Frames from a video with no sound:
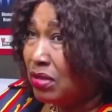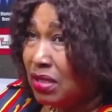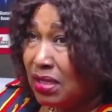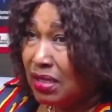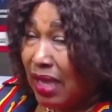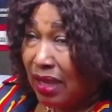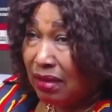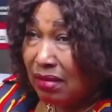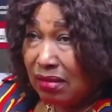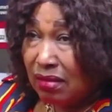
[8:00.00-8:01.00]
CDs.
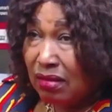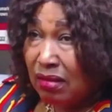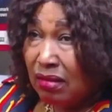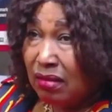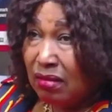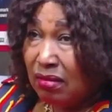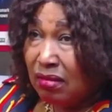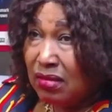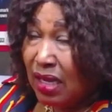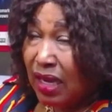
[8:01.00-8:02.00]

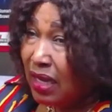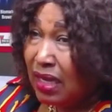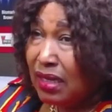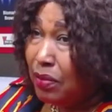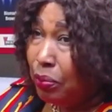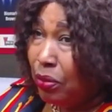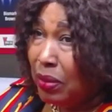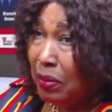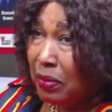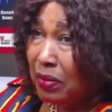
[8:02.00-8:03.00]
Sanka ye any
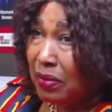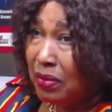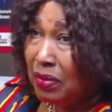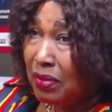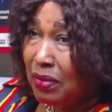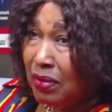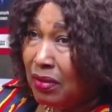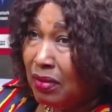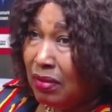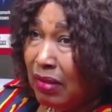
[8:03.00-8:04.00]
problem.
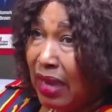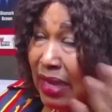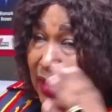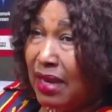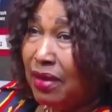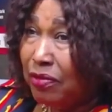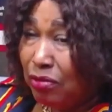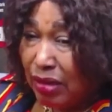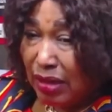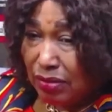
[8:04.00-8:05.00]
Anka
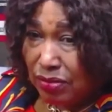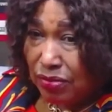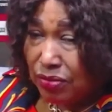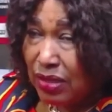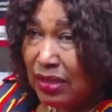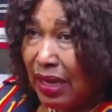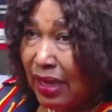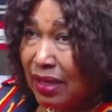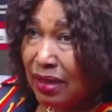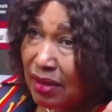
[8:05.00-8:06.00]
tariff no a straight
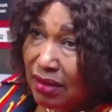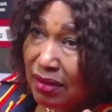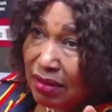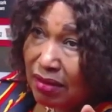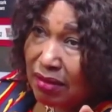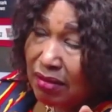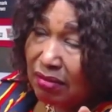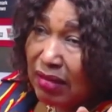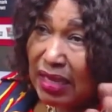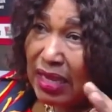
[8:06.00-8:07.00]
line.
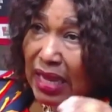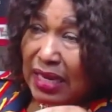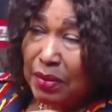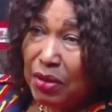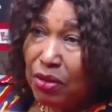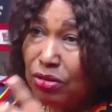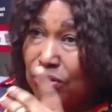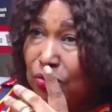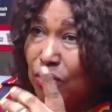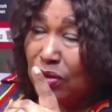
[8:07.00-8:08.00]
Kenya de
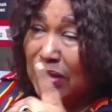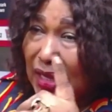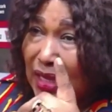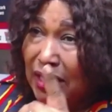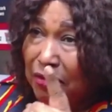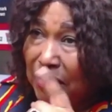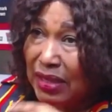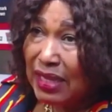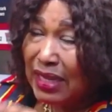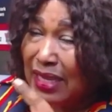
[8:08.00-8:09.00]
because the key
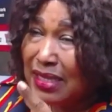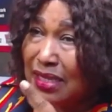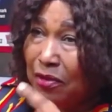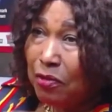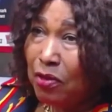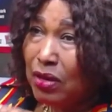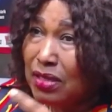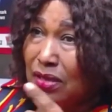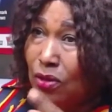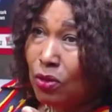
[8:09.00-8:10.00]
factor that is the
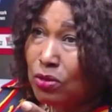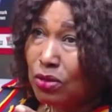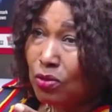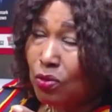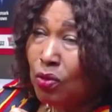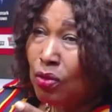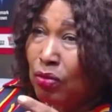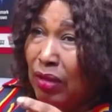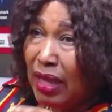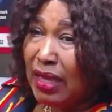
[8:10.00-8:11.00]
forex loss no
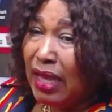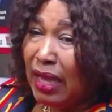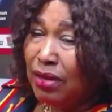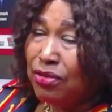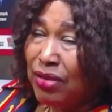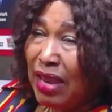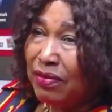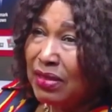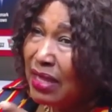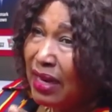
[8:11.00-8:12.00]
a
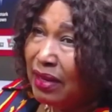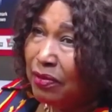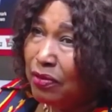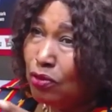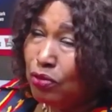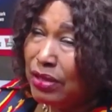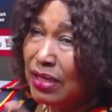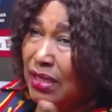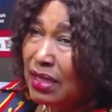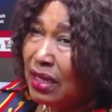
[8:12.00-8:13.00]
drive tariff no to a
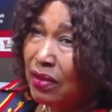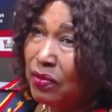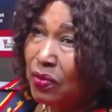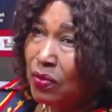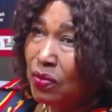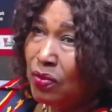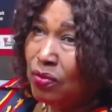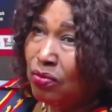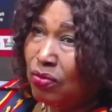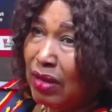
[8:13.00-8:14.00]
certain level.
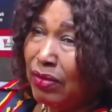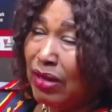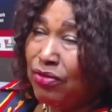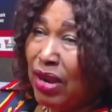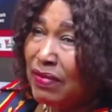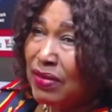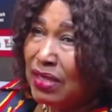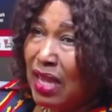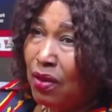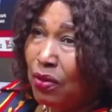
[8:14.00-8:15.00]
Either it drives
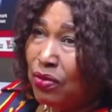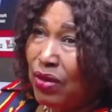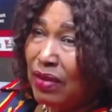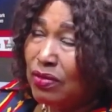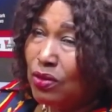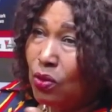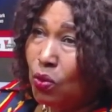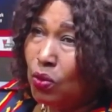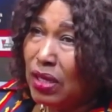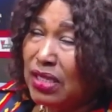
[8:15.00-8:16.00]
it down or it drives it
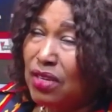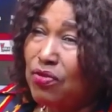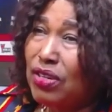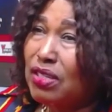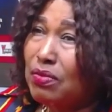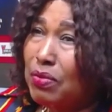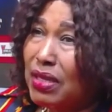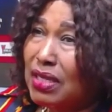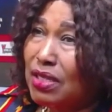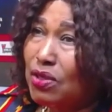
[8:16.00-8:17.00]
low. The generation
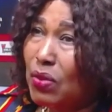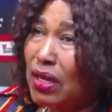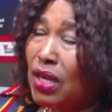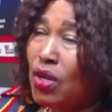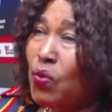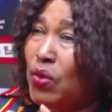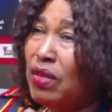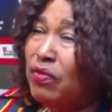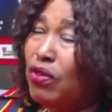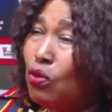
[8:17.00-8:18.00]
makes this one. We
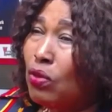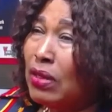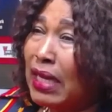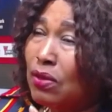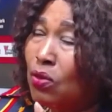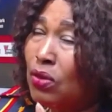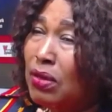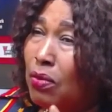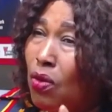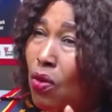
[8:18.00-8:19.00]
even looked at
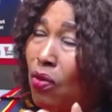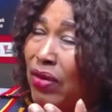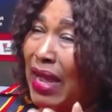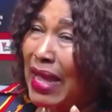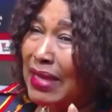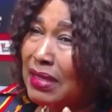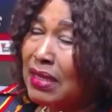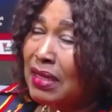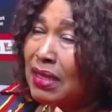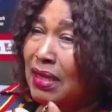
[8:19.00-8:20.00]
only more of
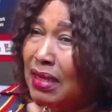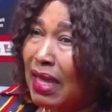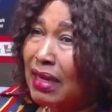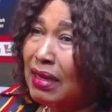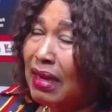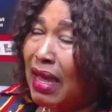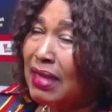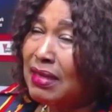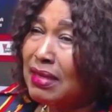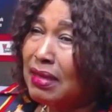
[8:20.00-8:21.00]
gas than
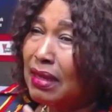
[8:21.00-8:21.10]
at